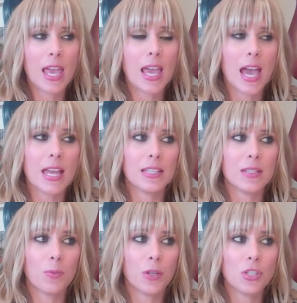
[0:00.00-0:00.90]
And
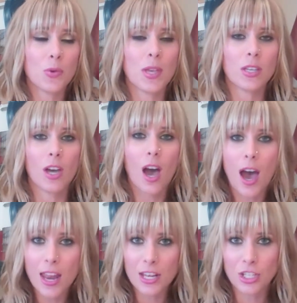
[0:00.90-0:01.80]
we're doing
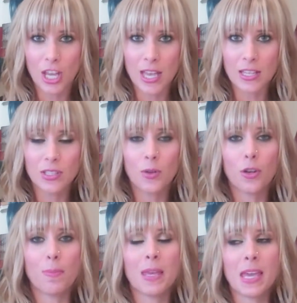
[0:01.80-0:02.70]
cottages, so
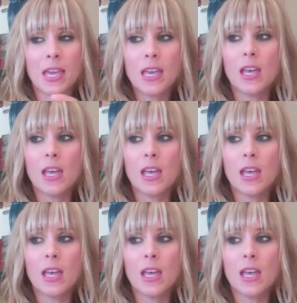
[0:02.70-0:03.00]
it'll be